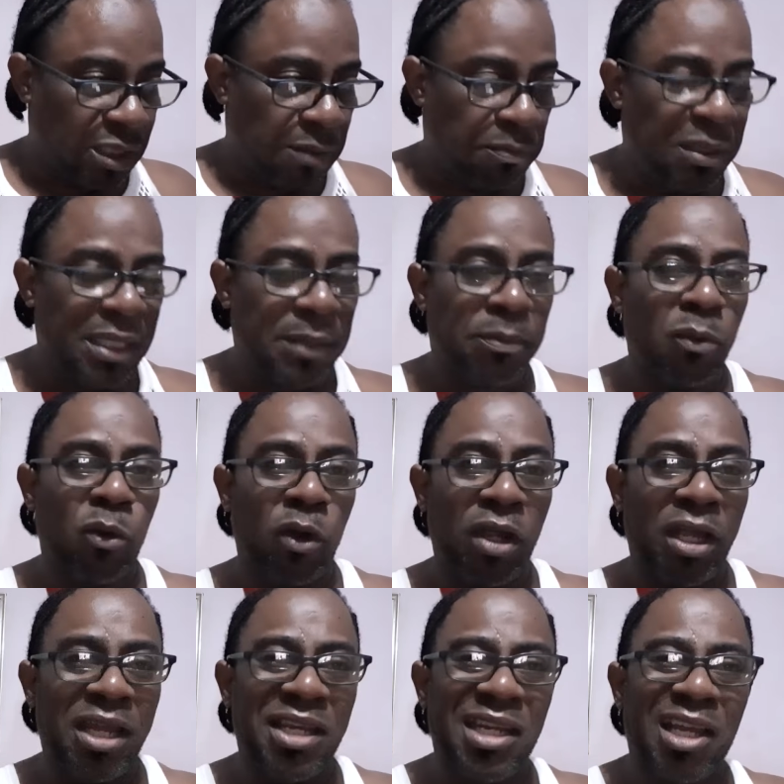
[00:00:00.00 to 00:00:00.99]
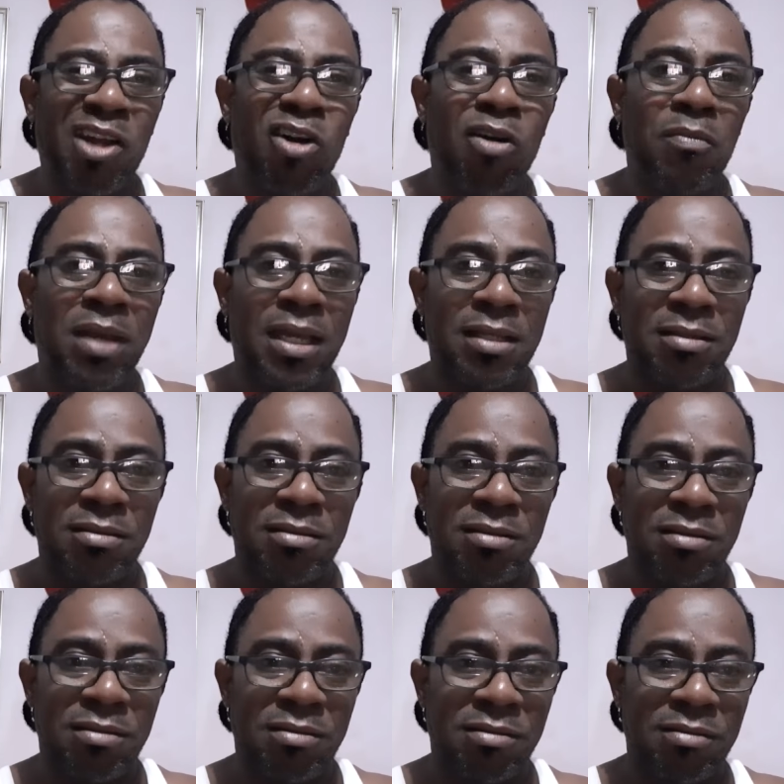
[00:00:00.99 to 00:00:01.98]
people were in the comment
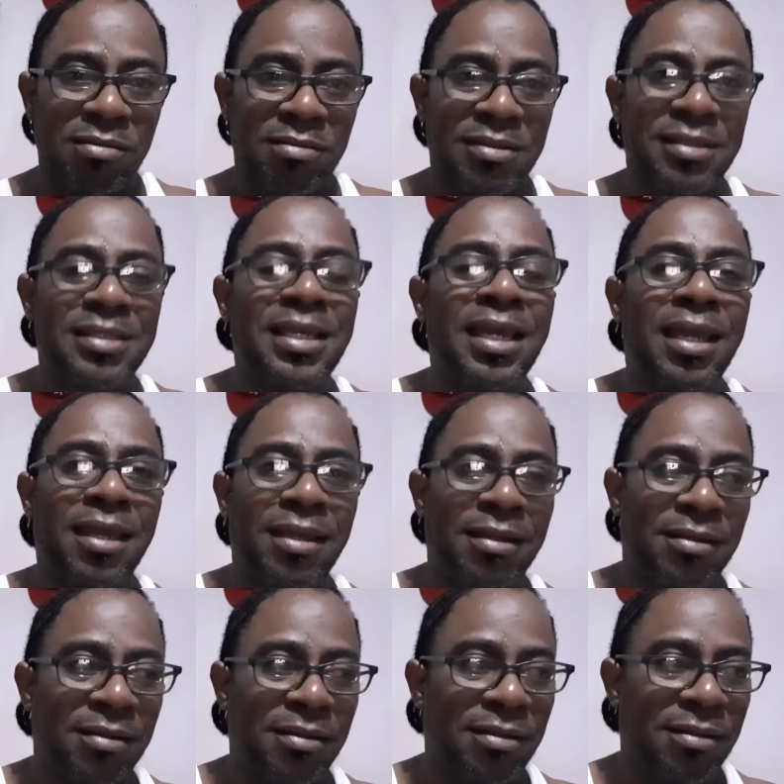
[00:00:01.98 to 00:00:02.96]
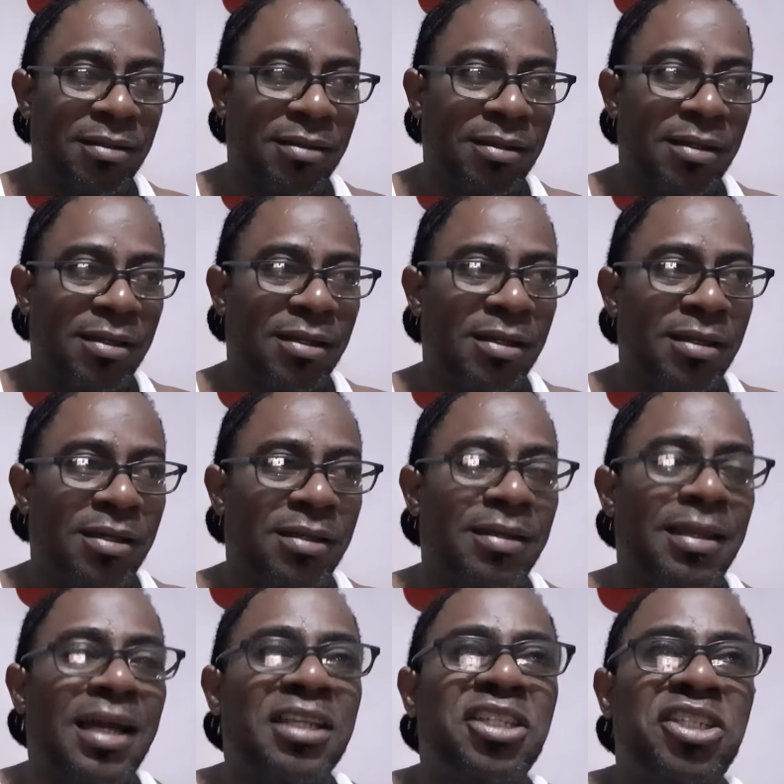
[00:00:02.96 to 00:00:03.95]
saying
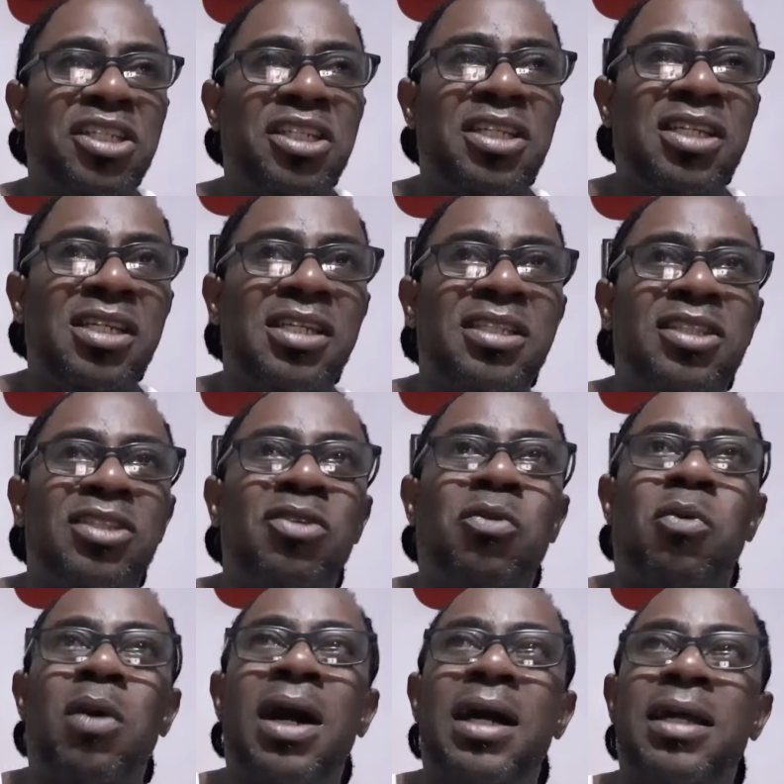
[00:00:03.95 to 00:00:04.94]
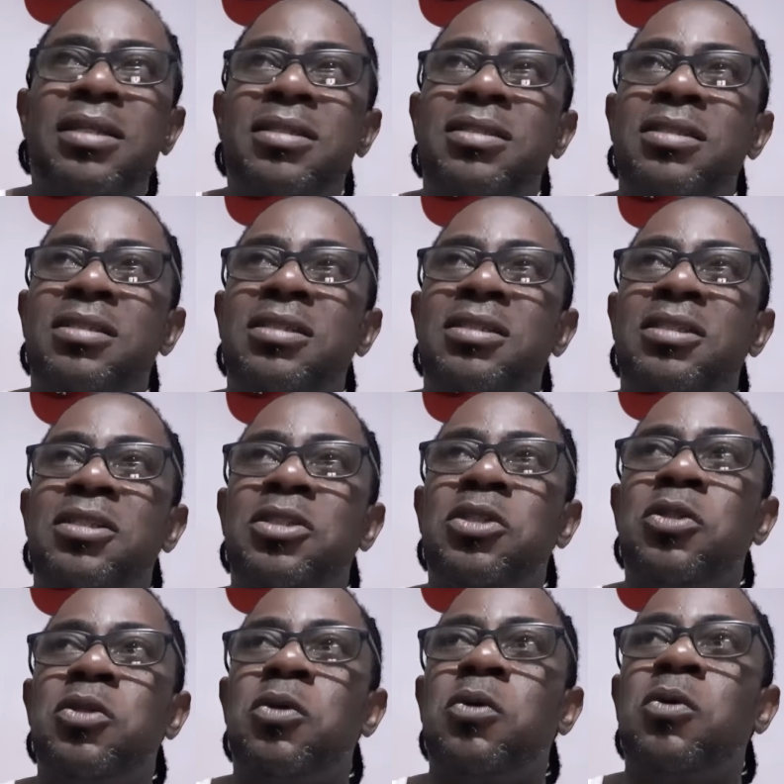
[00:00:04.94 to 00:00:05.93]
that she is the one
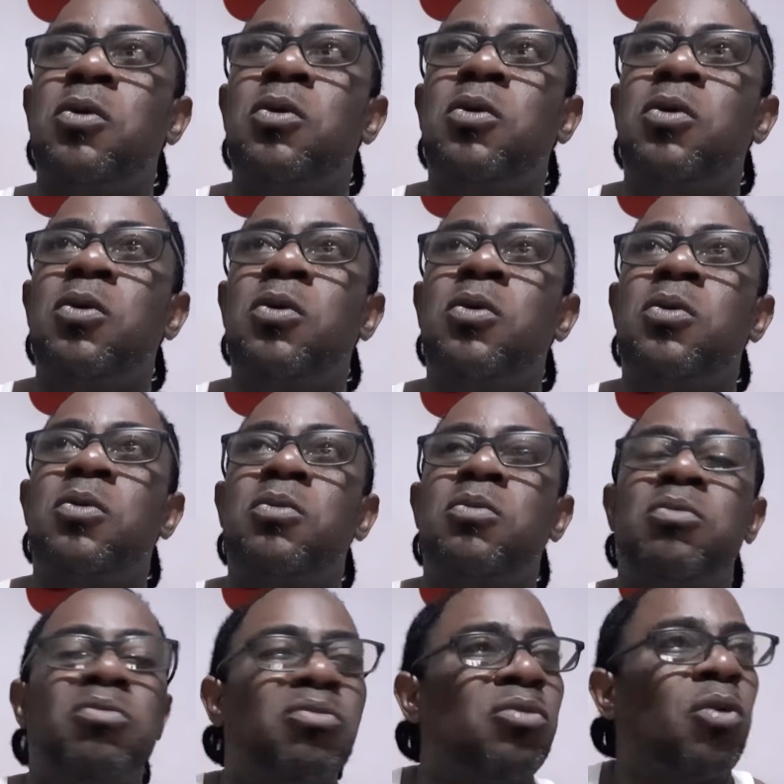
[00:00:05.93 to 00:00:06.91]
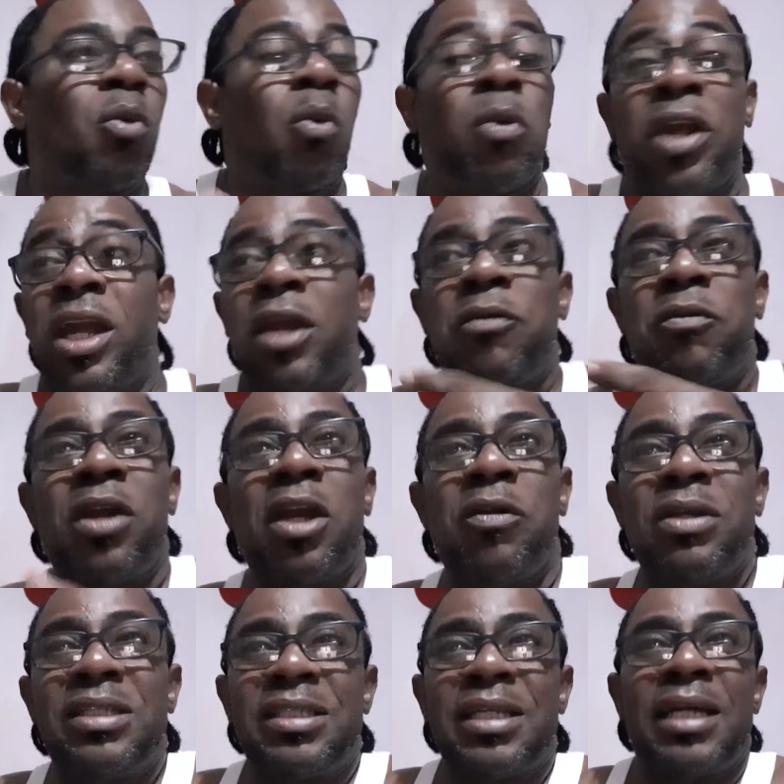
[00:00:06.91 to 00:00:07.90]
who where
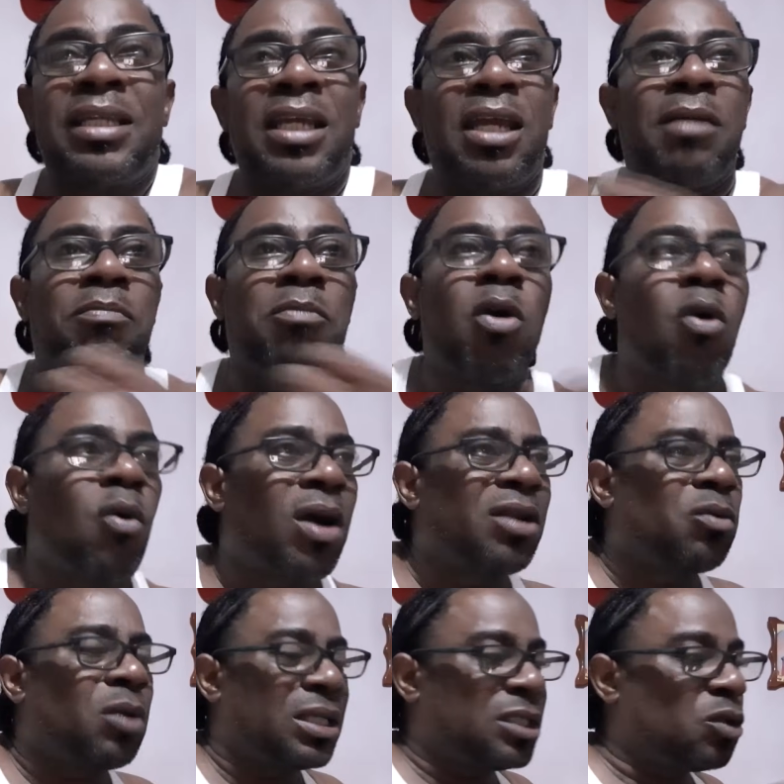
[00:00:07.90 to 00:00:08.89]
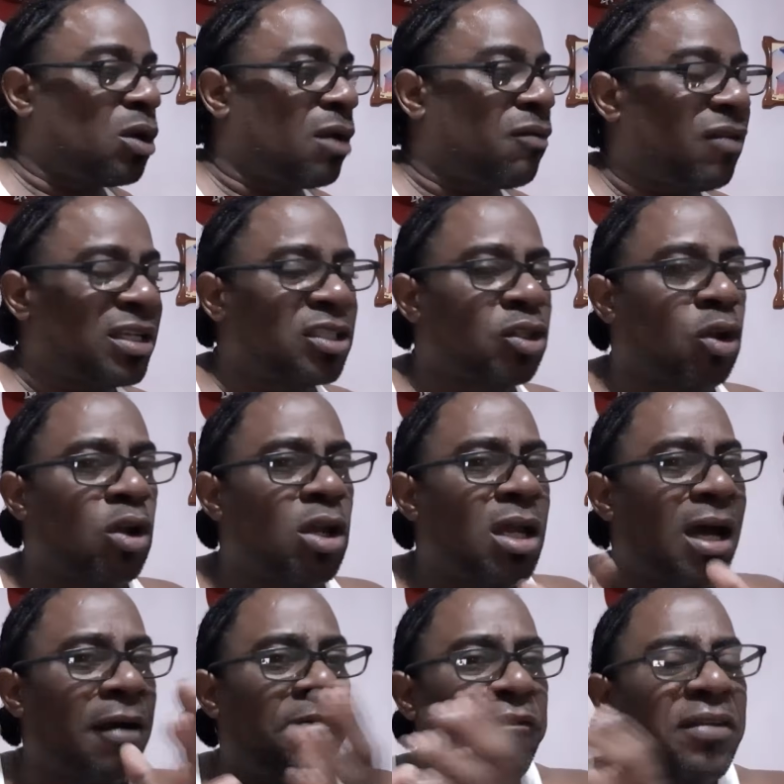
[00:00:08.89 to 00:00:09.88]
Shanae Bow and whatsoever. So
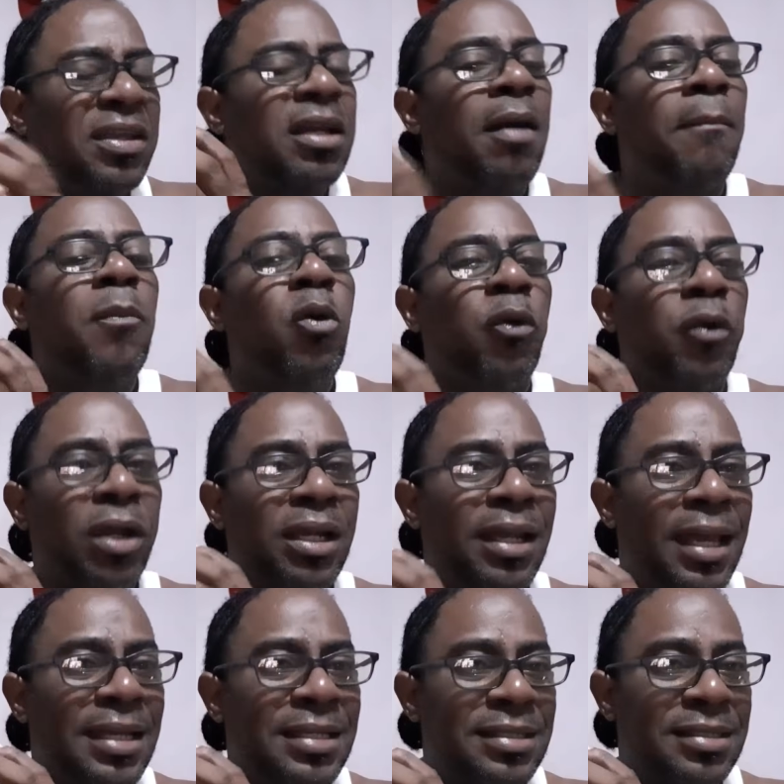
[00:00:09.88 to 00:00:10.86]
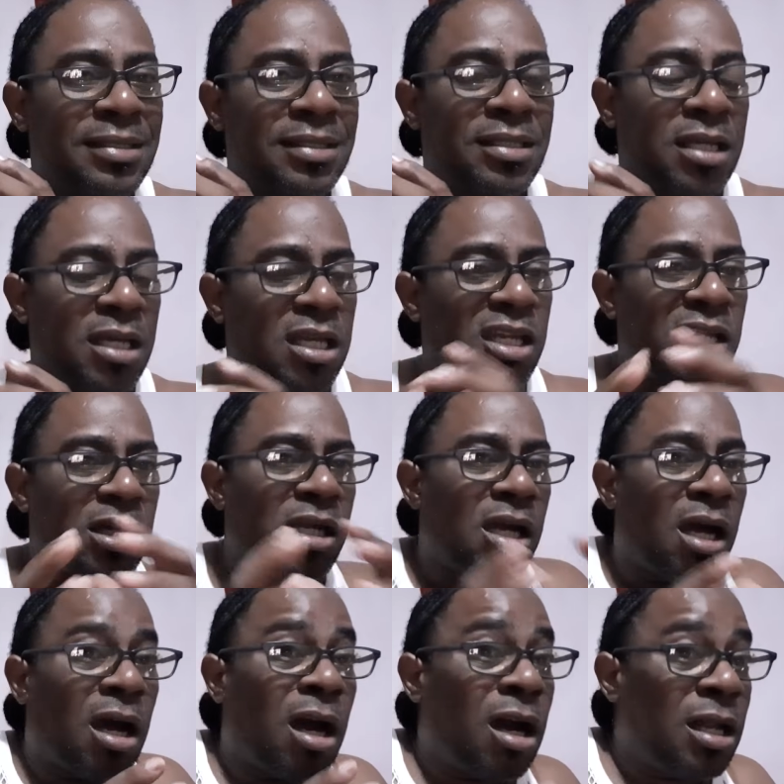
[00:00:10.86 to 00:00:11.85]
I figure more or less
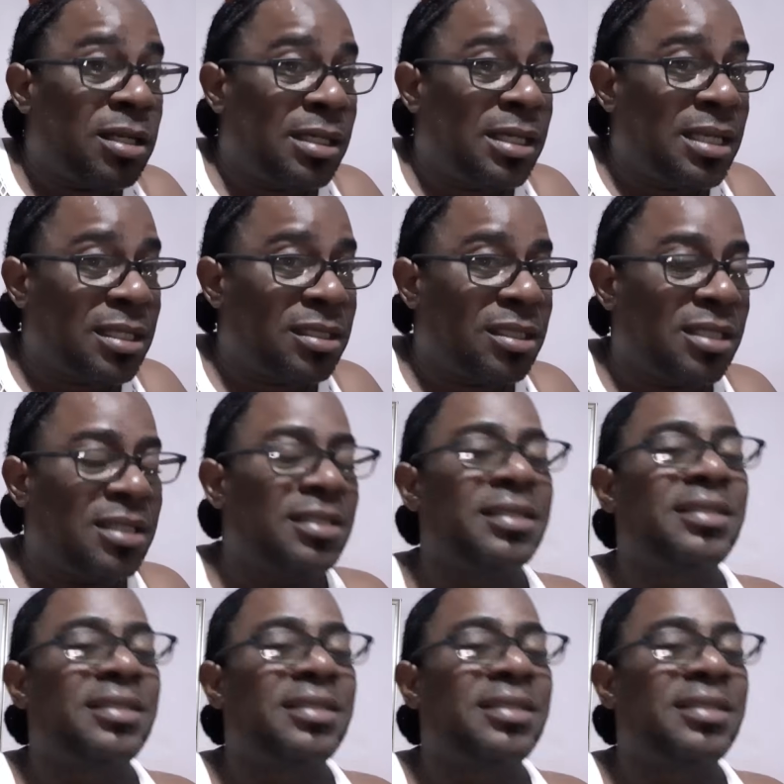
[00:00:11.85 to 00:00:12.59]
all this is